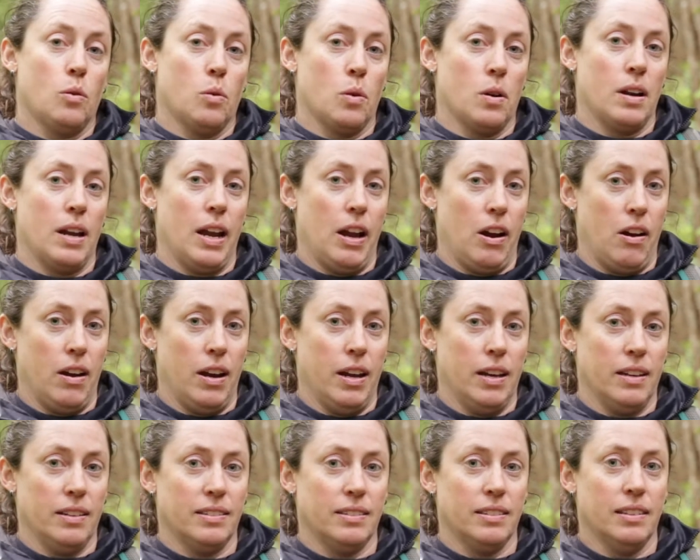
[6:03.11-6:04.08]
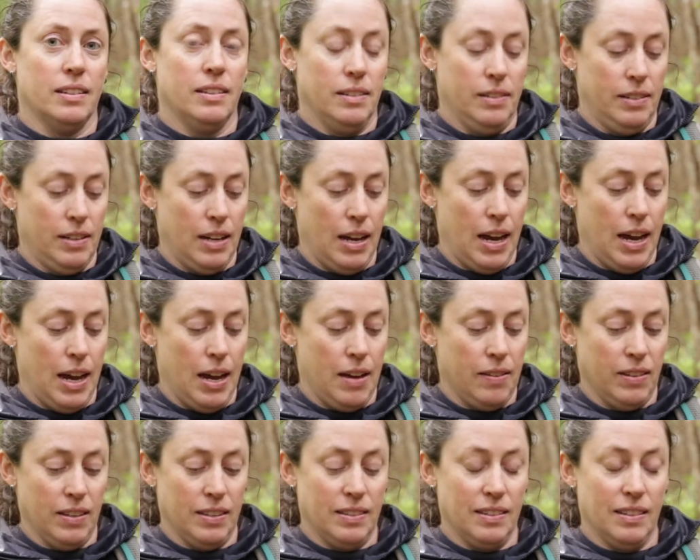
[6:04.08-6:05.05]
CORTINARIUS.
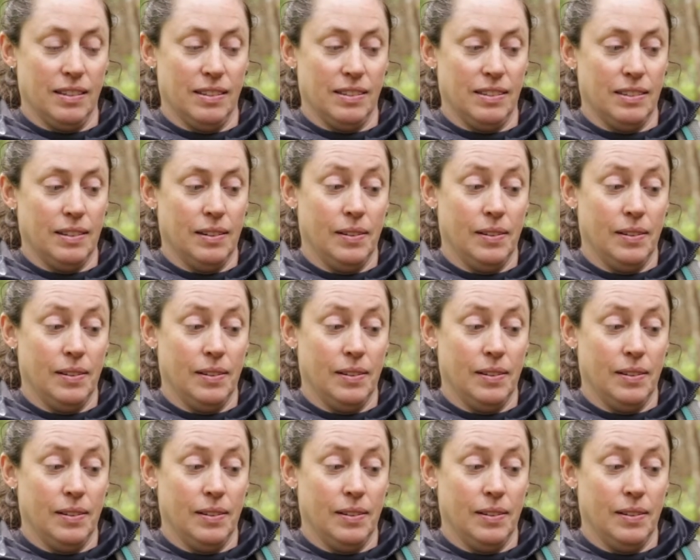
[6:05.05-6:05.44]
This is